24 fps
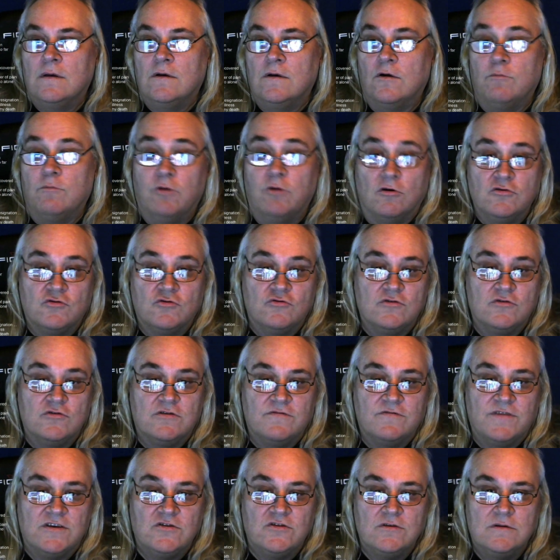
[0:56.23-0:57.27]
Or
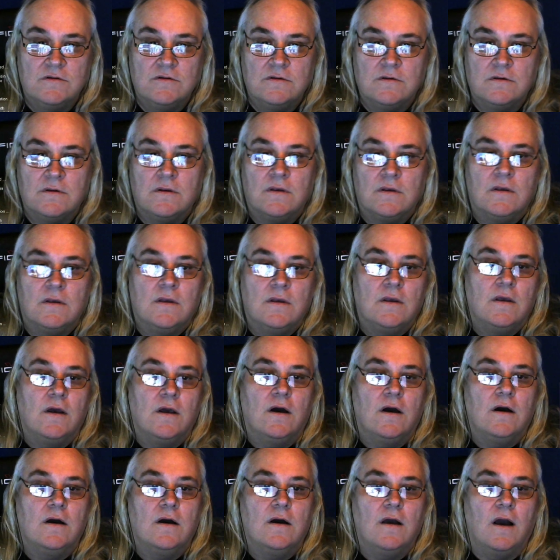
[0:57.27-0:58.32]
post-crucifixion?
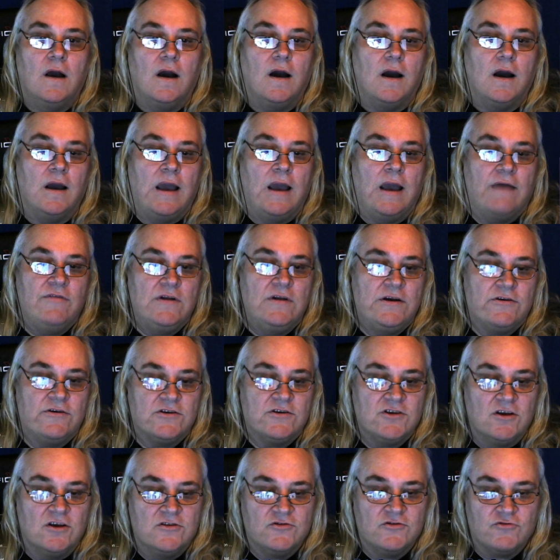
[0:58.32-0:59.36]
I have the
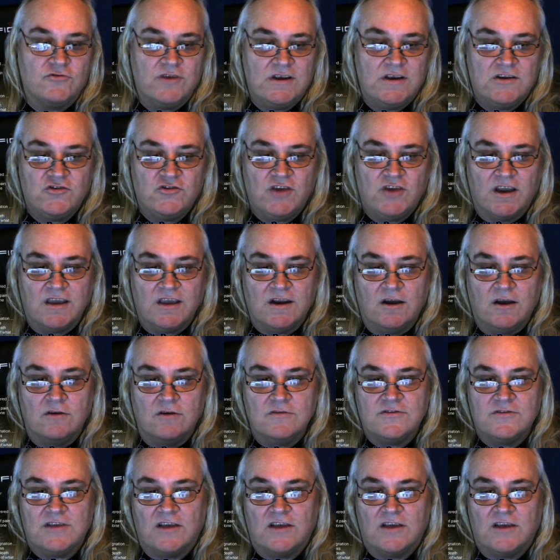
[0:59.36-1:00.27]
lyrics on the screen to check it out.